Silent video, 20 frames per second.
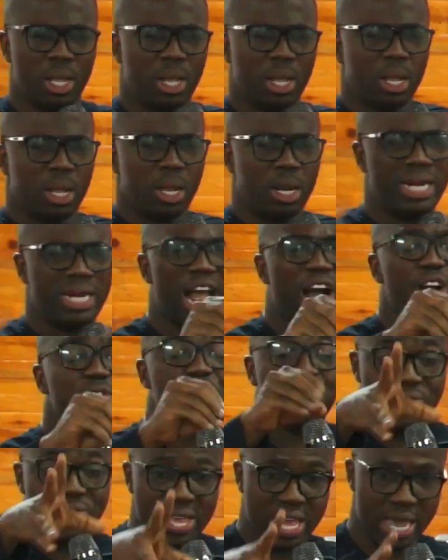That
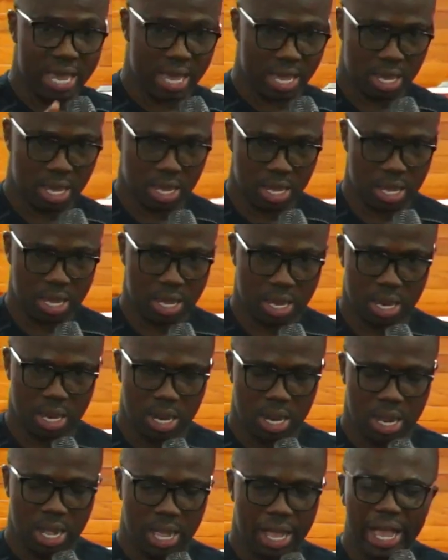fear
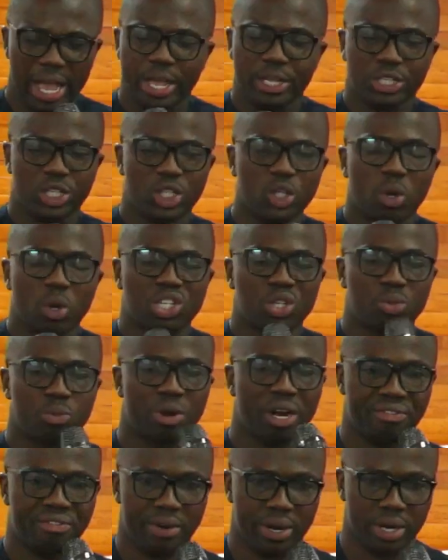is not
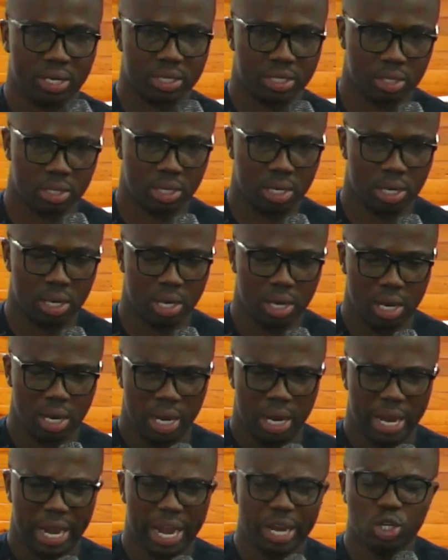reverence.
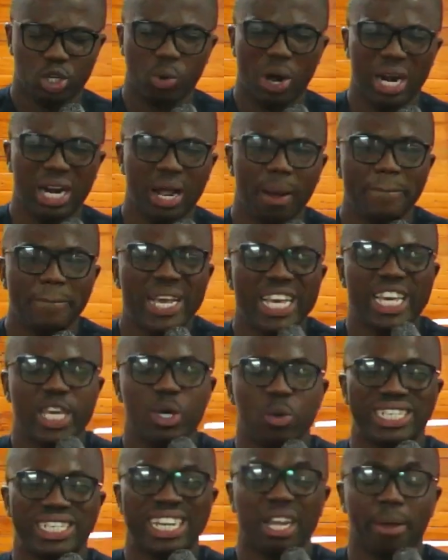It rather make you
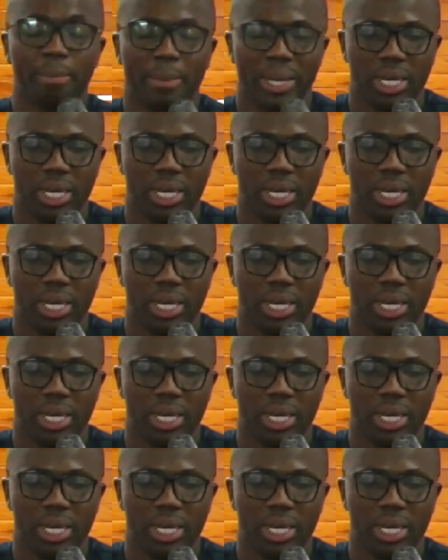timid.